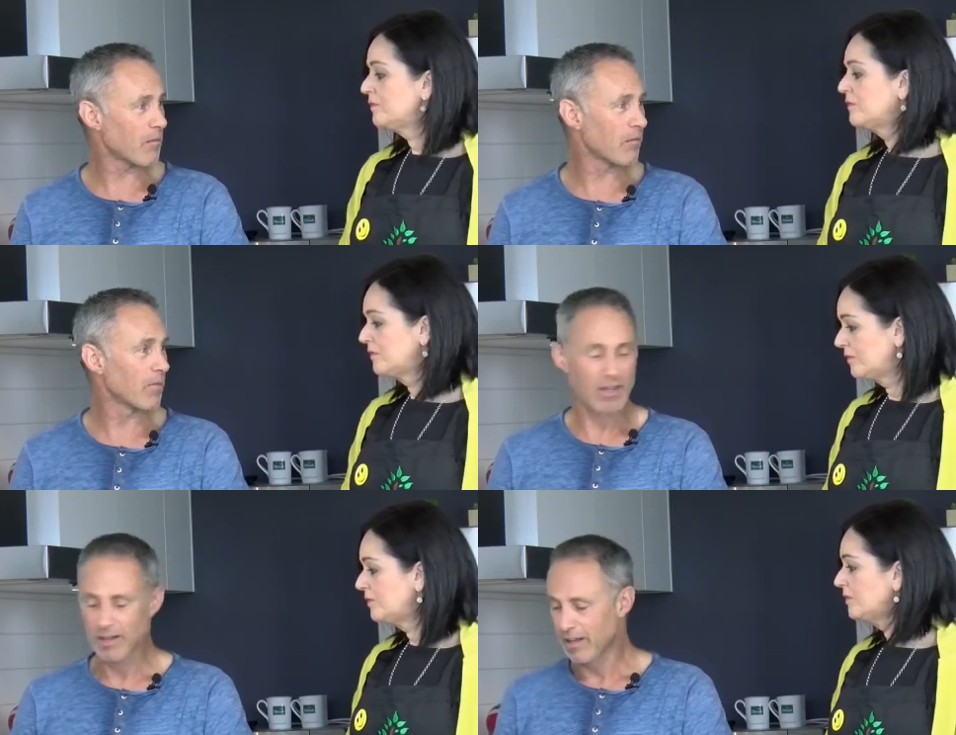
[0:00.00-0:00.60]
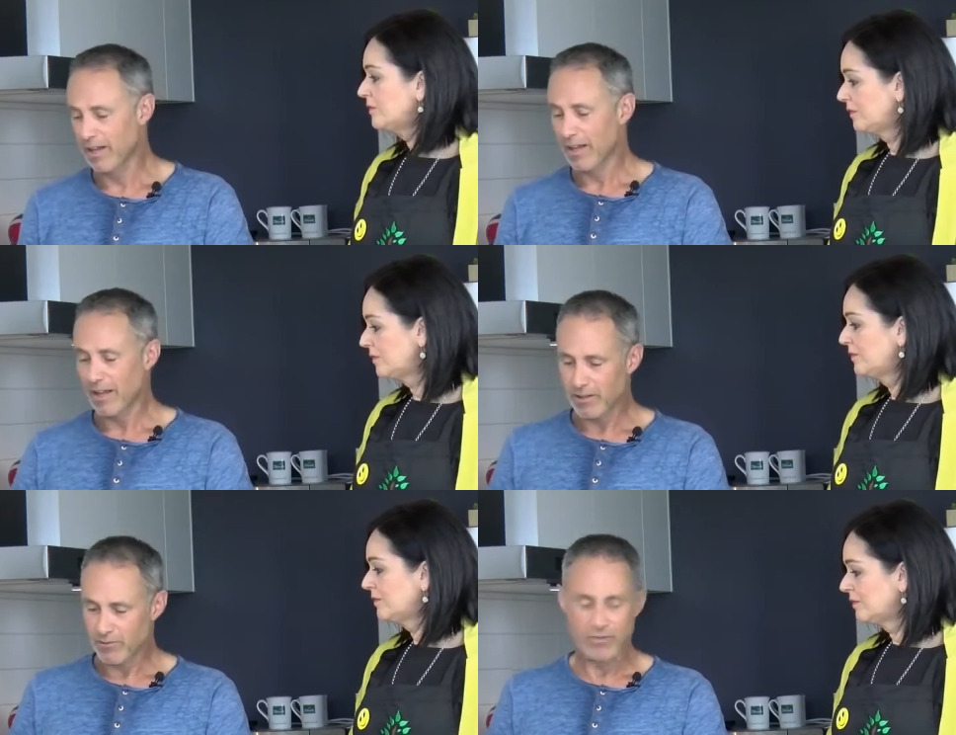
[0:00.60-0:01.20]
Speaker 1: um,
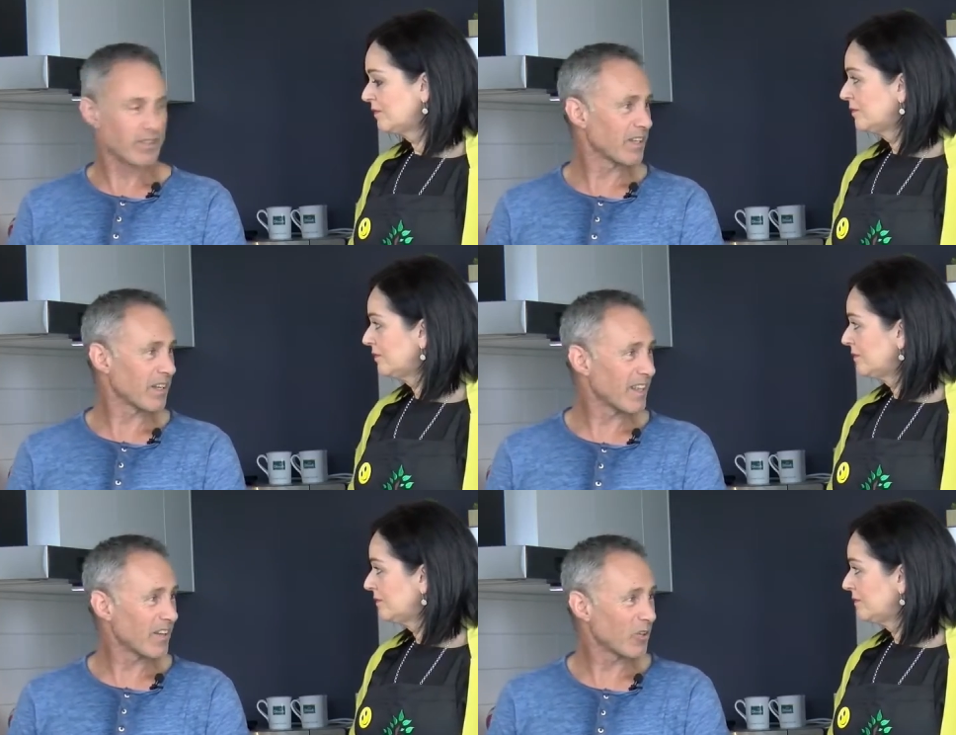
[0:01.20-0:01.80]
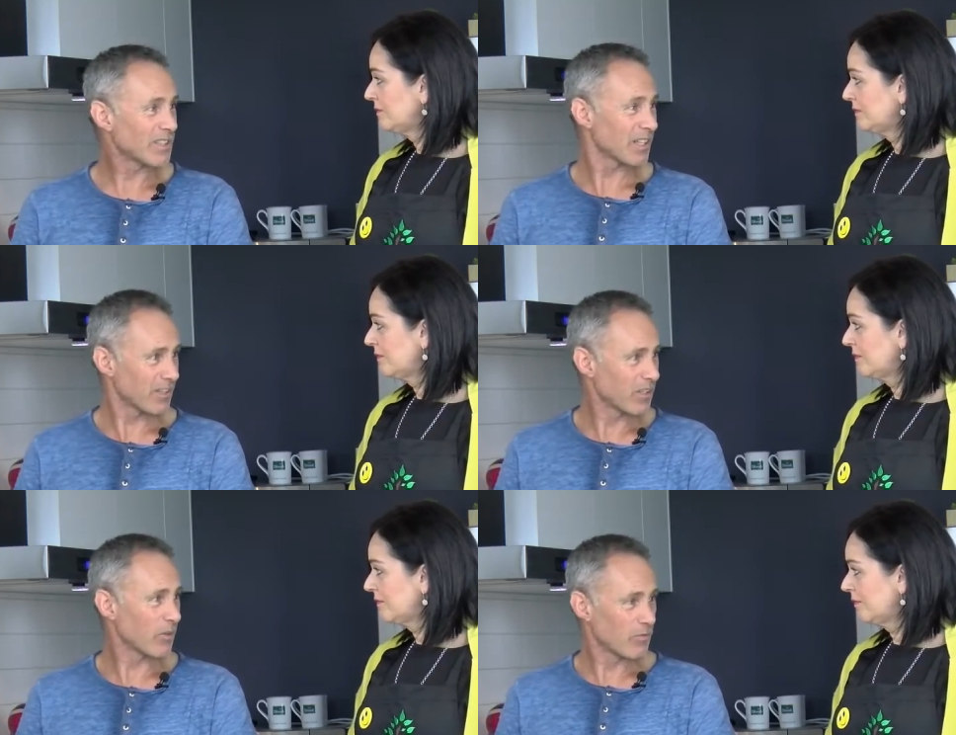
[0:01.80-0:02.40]
for dinner that night,
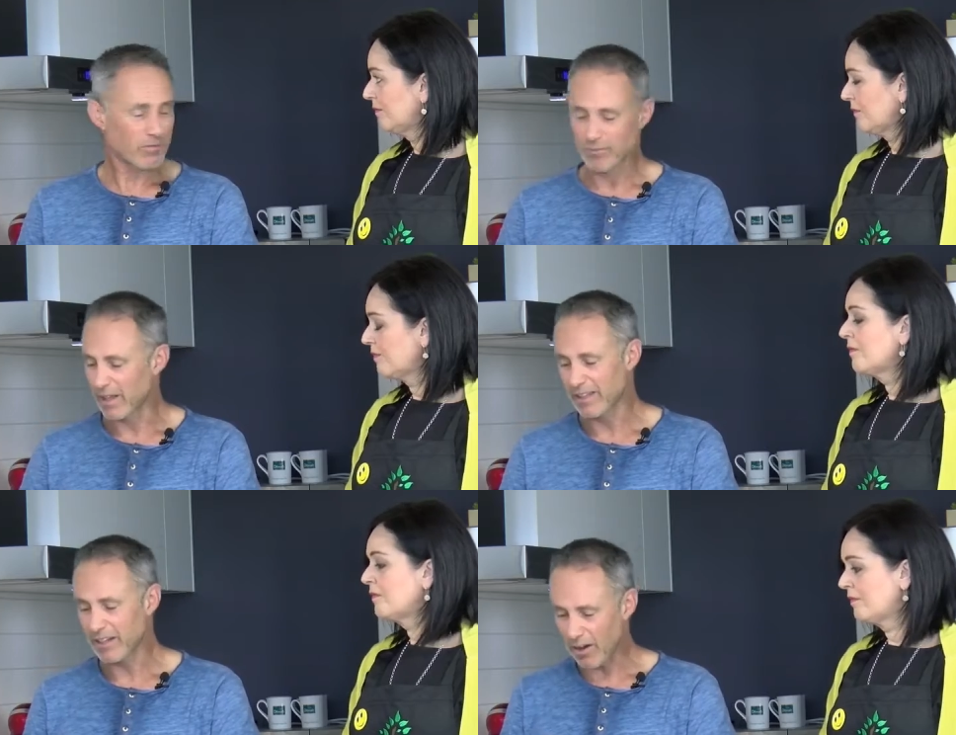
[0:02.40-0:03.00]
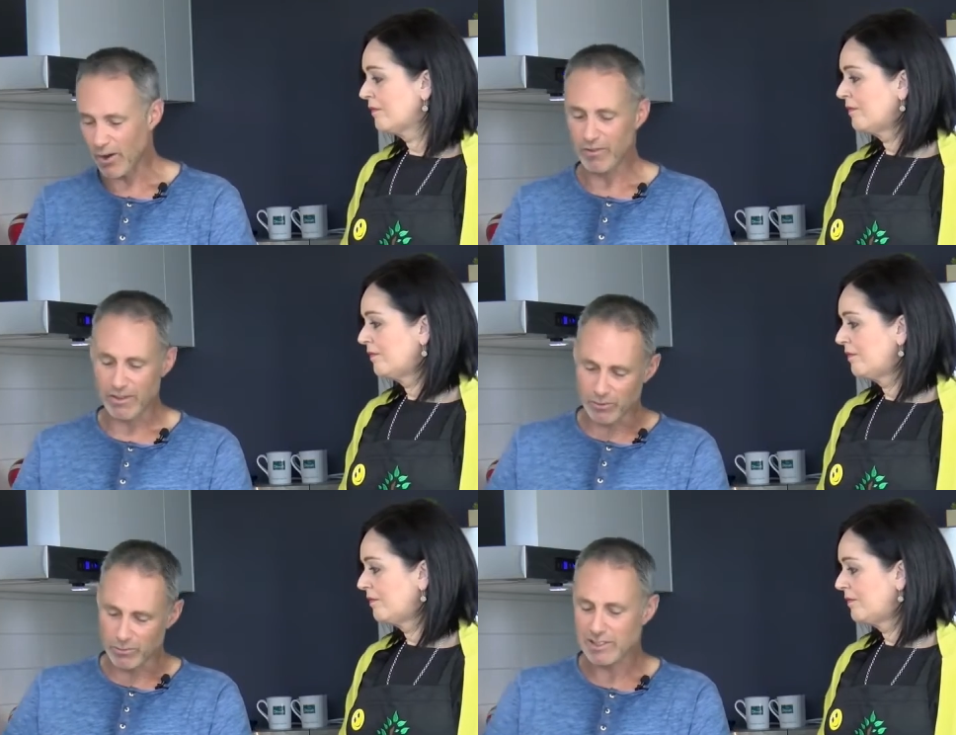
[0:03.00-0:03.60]
you know, and then
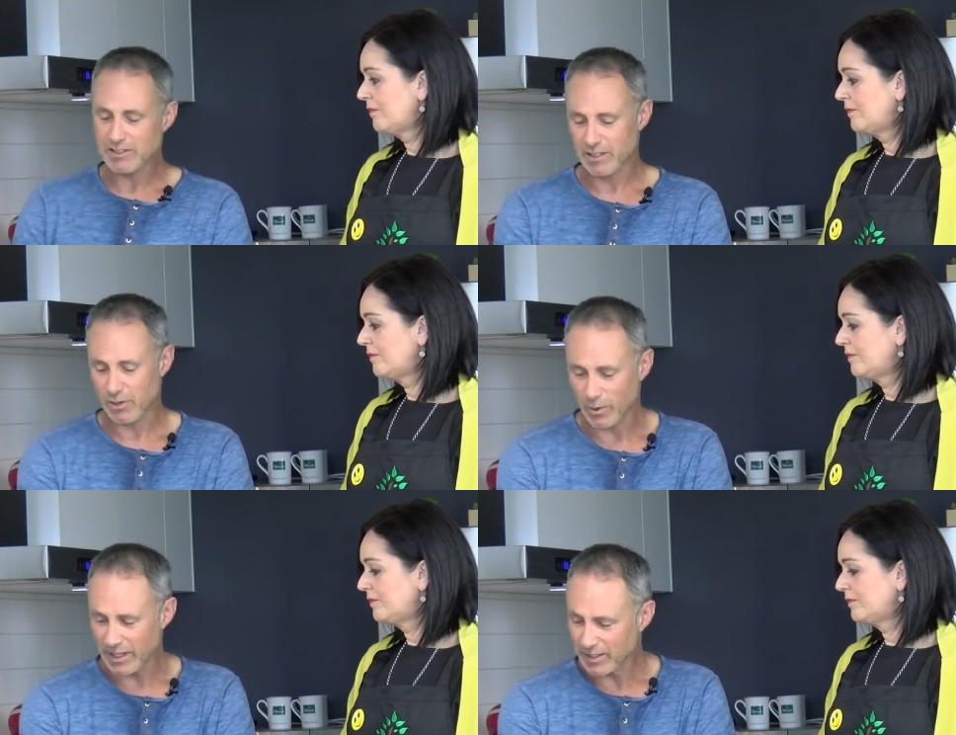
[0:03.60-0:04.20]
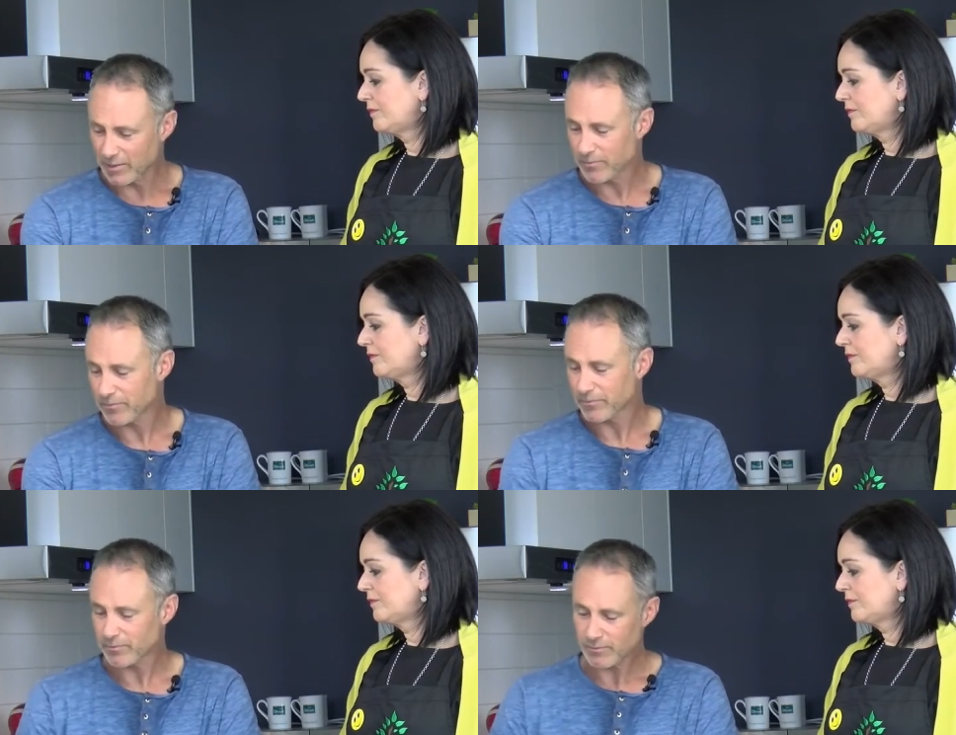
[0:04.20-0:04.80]
over the rest of the week,
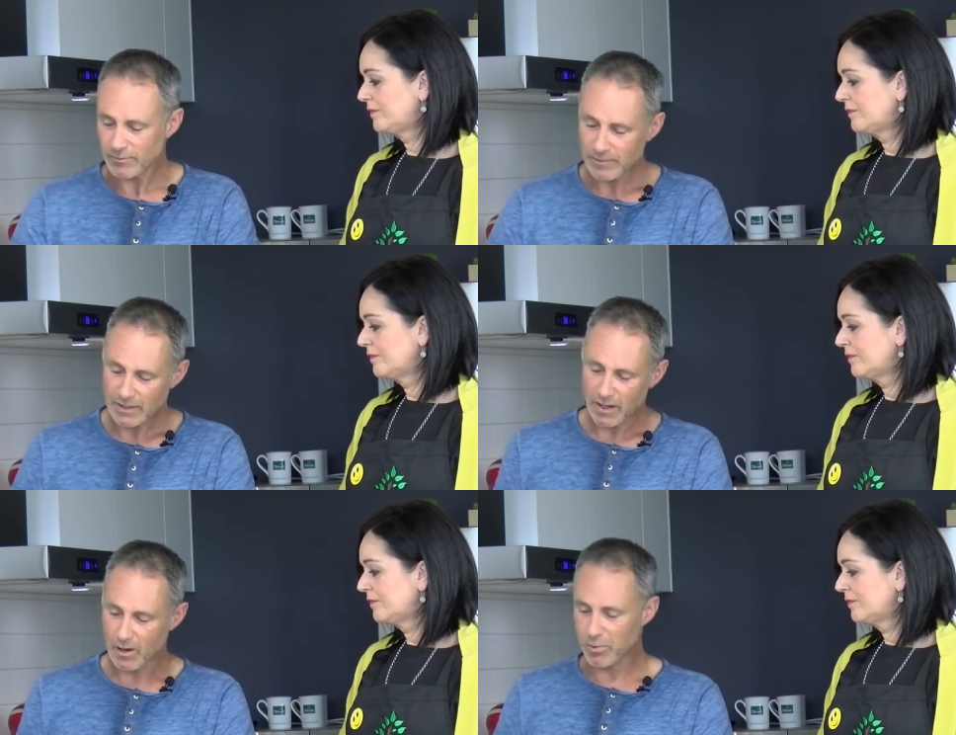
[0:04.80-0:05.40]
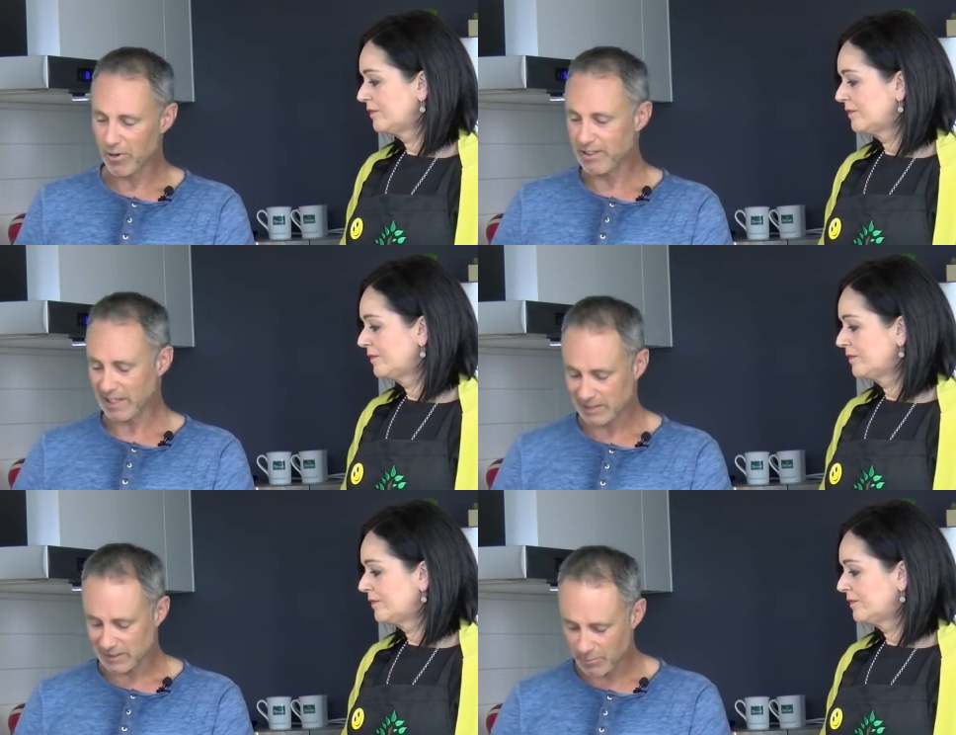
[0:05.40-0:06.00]
I'll probably
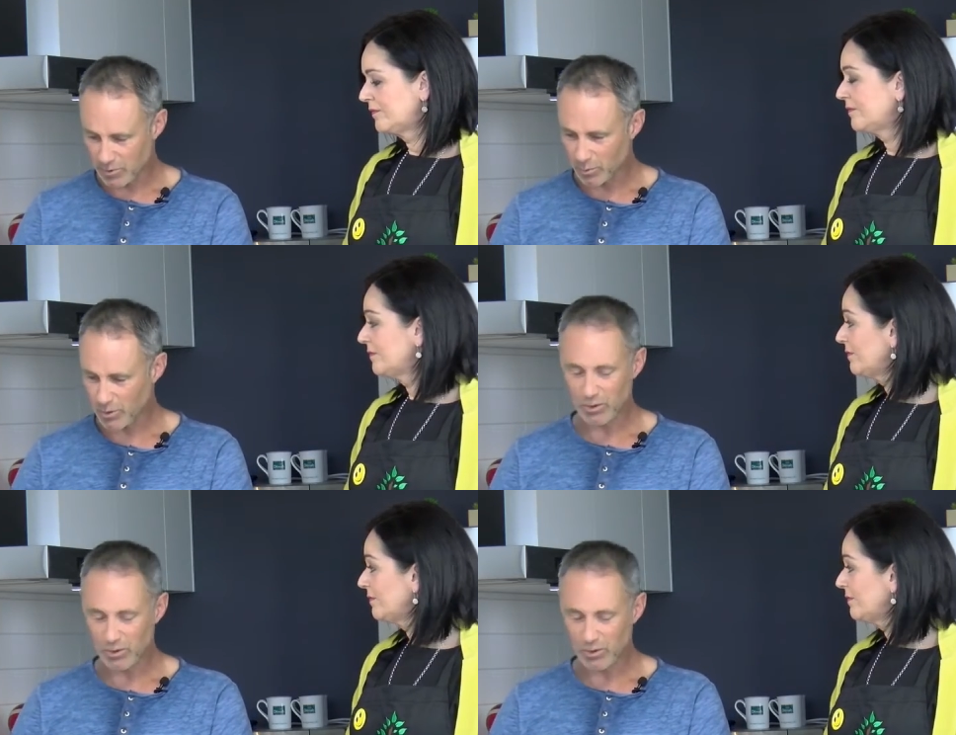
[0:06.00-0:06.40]
take some to